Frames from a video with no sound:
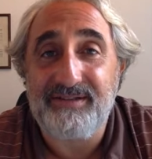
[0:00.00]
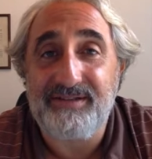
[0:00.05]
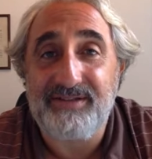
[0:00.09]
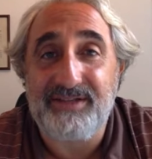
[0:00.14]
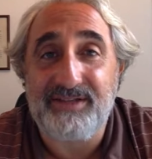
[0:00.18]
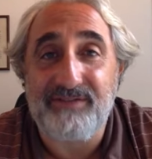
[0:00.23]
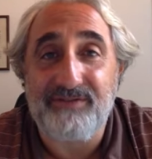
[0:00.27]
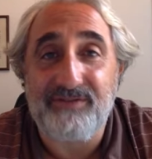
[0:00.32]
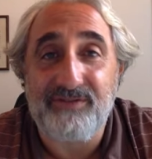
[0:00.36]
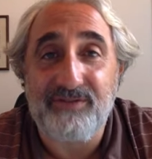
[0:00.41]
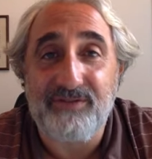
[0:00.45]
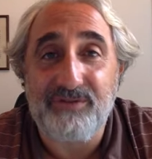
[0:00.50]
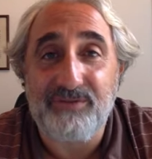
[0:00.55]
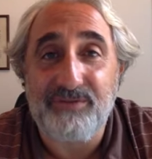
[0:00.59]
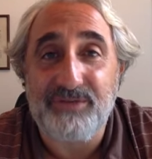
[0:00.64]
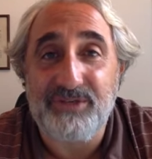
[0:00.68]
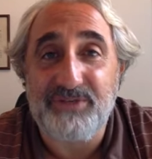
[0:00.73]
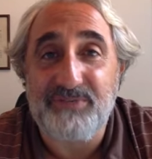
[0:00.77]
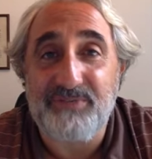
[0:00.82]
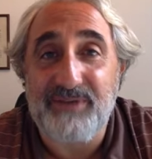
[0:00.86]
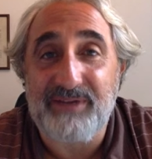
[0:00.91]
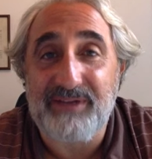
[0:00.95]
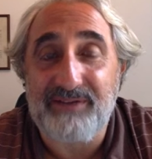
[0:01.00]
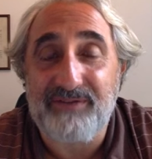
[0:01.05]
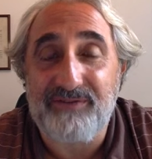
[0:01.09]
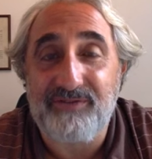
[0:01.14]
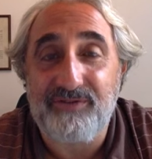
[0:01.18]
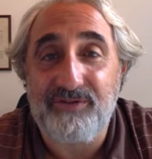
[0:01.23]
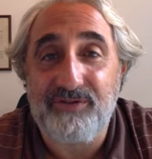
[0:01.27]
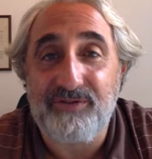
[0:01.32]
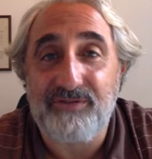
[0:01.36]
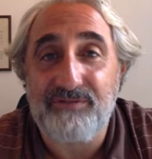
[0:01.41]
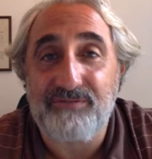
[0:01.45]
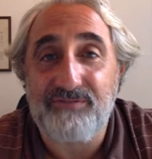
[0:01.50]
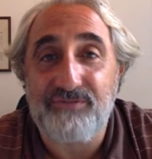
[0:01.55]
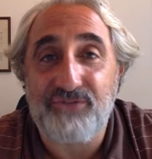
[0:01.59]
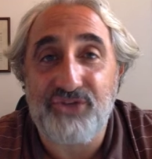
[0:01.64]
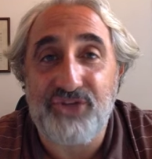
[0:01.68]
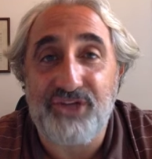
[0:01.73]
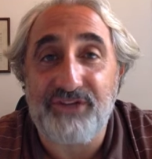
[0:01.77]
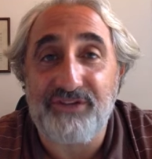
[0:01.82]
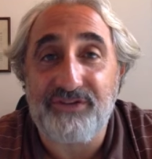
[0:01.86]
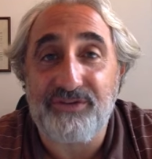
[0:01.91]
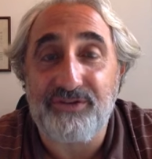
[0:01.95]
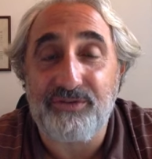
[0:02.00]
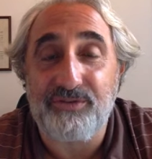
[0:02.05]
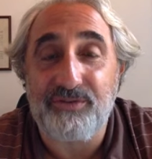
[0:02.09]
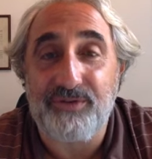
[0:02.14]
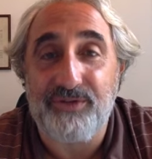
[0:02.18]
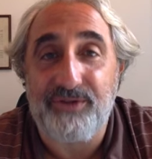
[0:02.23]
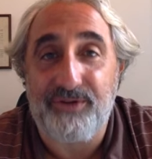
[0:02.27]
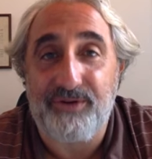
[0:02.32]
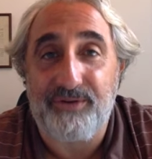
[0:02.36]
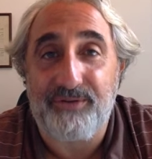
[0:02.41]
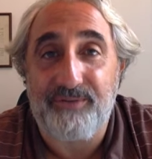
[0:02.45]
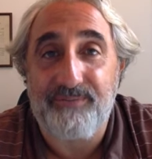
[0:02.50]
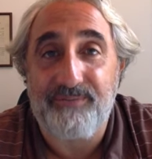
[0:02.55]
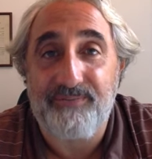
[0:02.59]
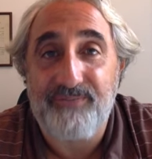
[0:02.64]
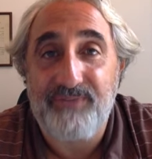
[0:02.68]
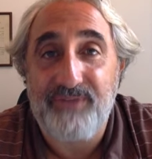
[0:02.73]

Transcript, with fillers: civil, respectful, gentle with her.